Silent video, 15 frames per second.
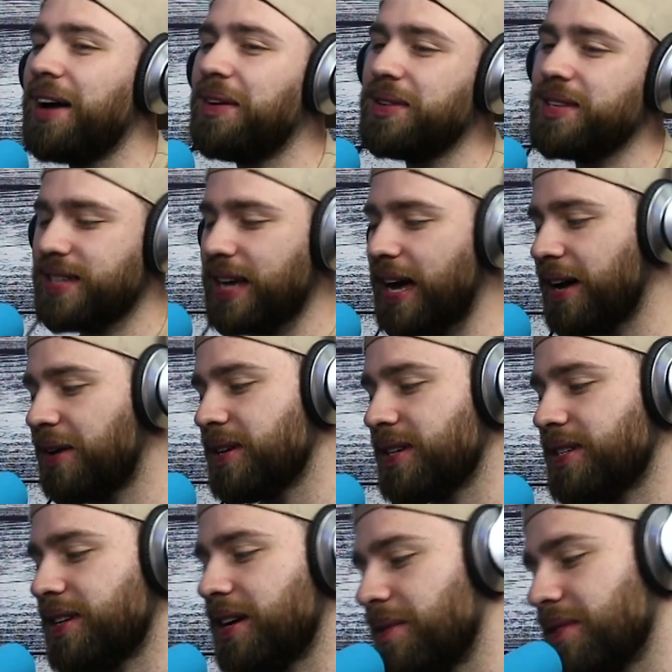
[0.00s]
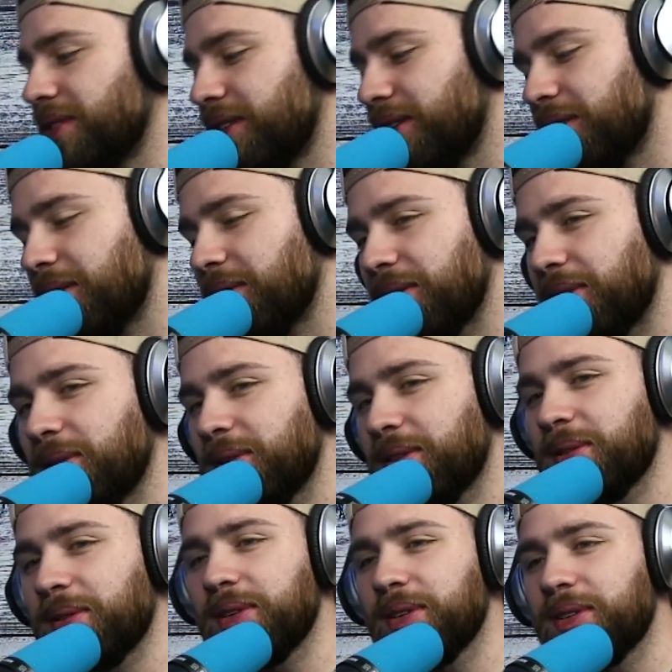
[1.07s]
I always tell him, I was like, you're
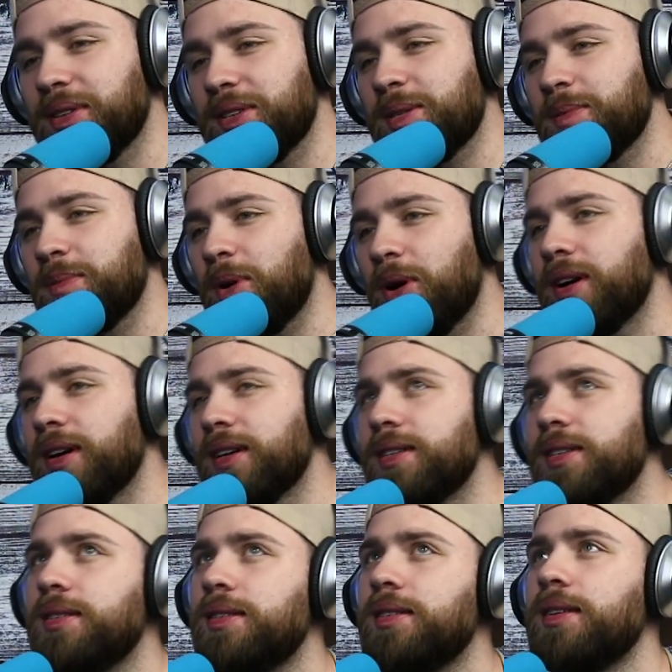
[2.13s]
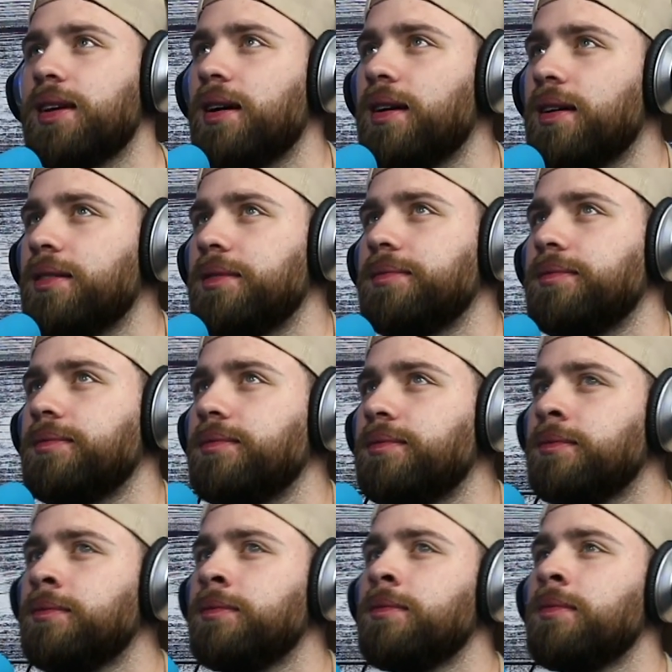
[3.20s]
the smartest
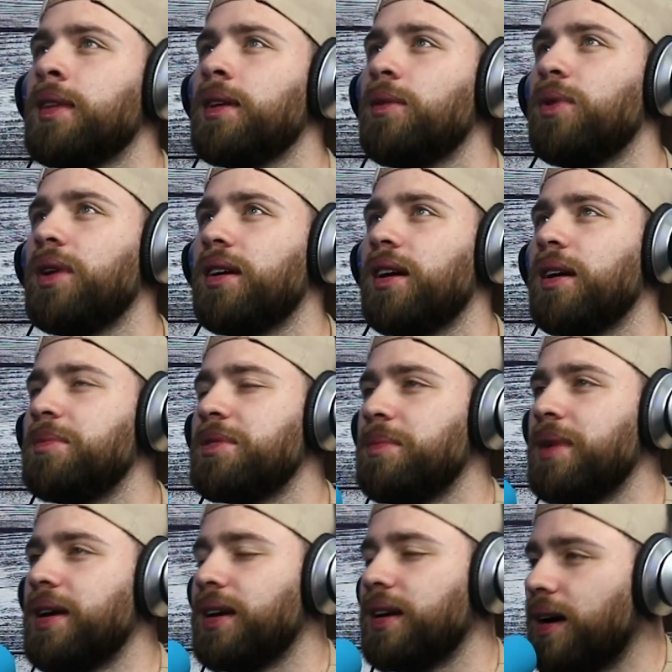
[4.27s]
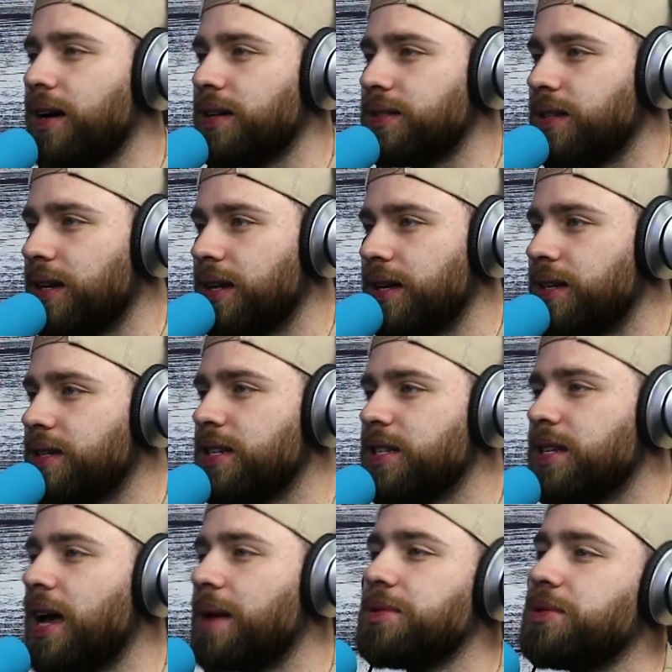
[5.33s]
when it comes to making content.
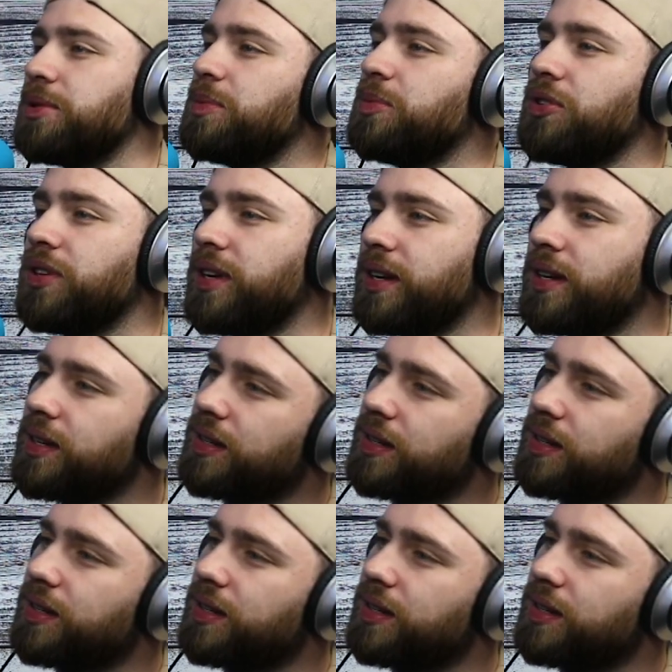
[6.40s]
He's absolutely brilliant.